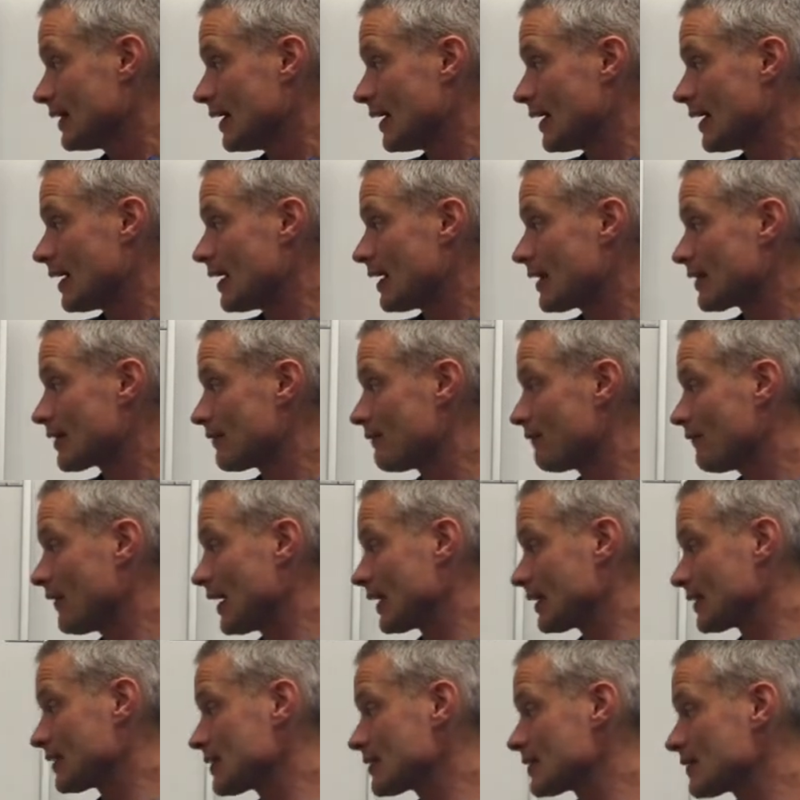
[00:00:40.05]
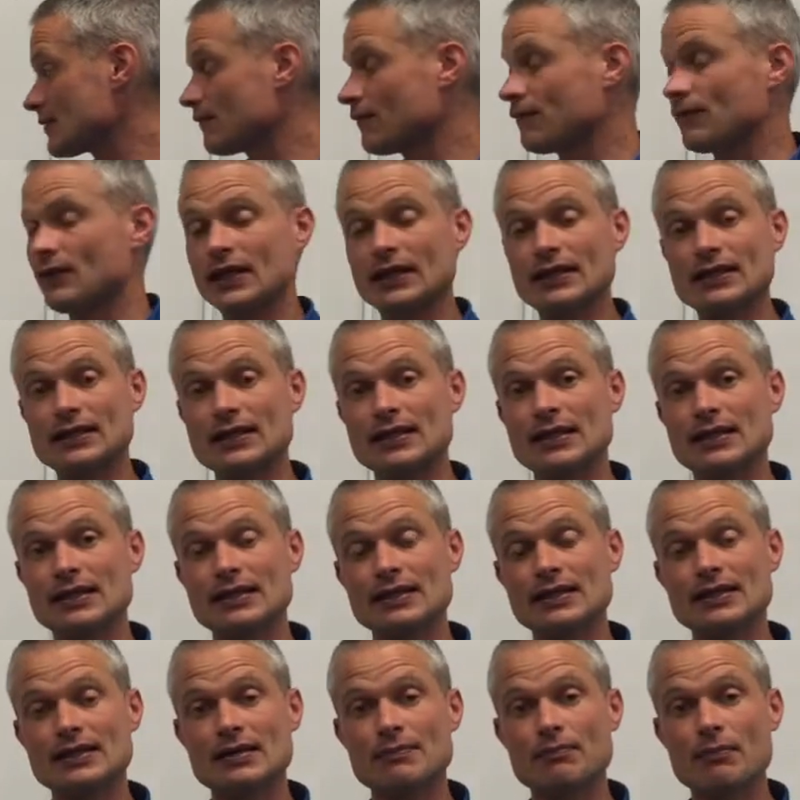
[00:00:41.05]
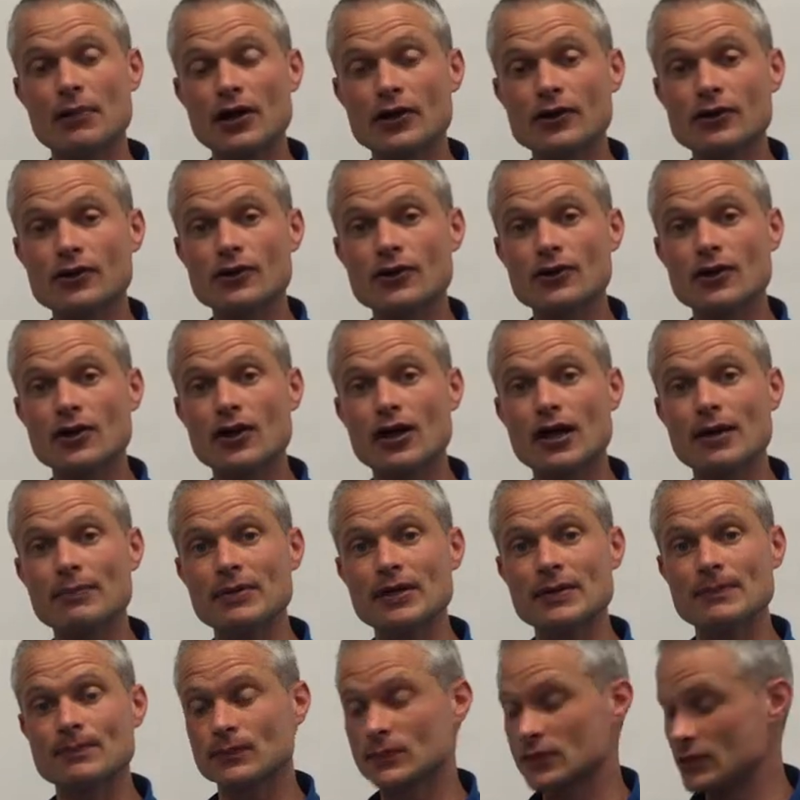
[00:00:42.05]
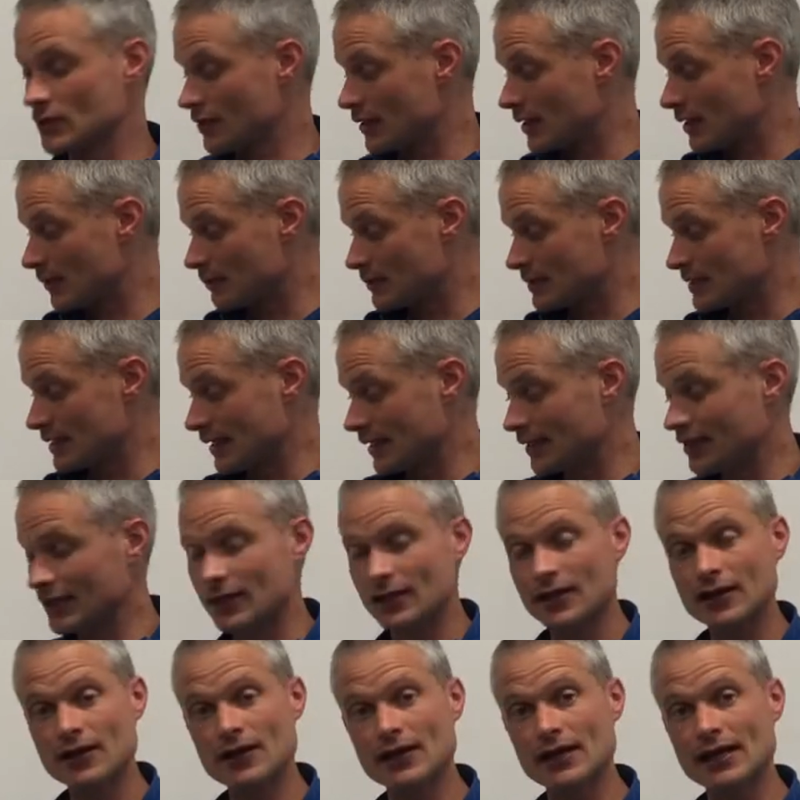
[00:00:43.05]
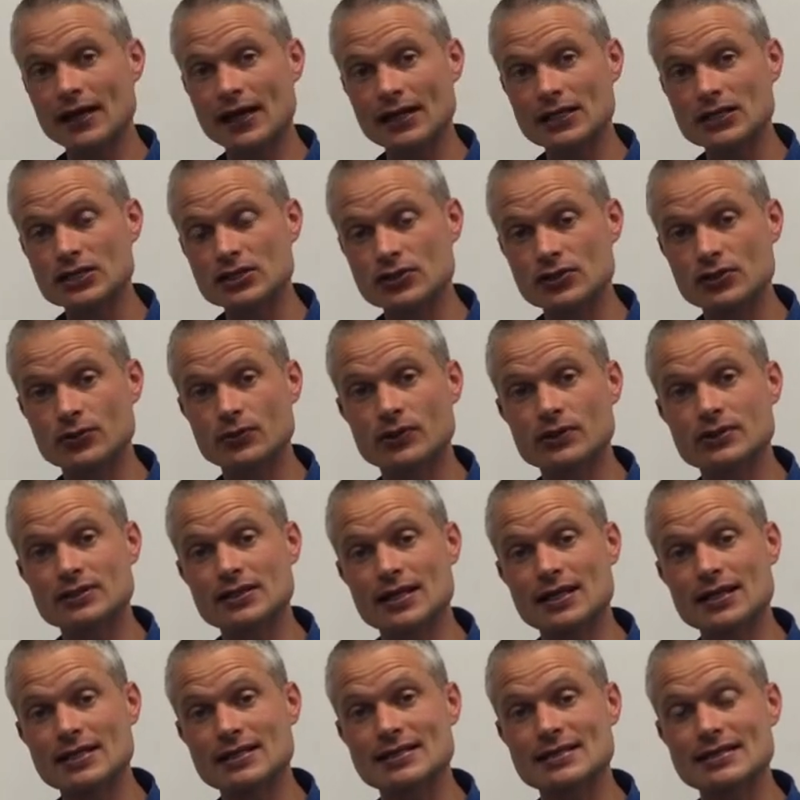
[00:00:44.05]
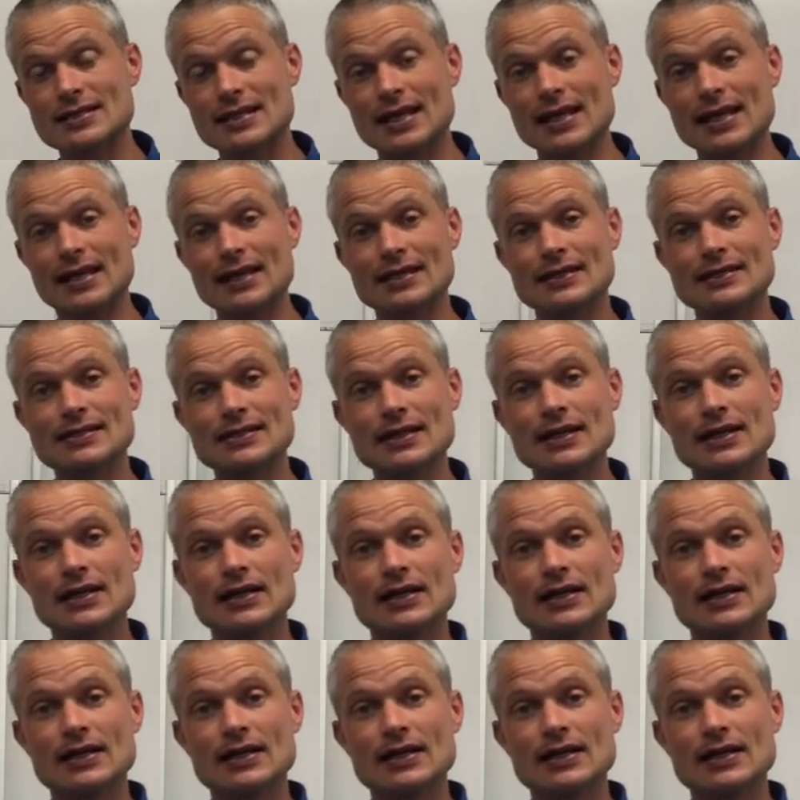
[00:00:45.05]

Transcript: The factors affecting the microclimate, so at a particular location you want to understand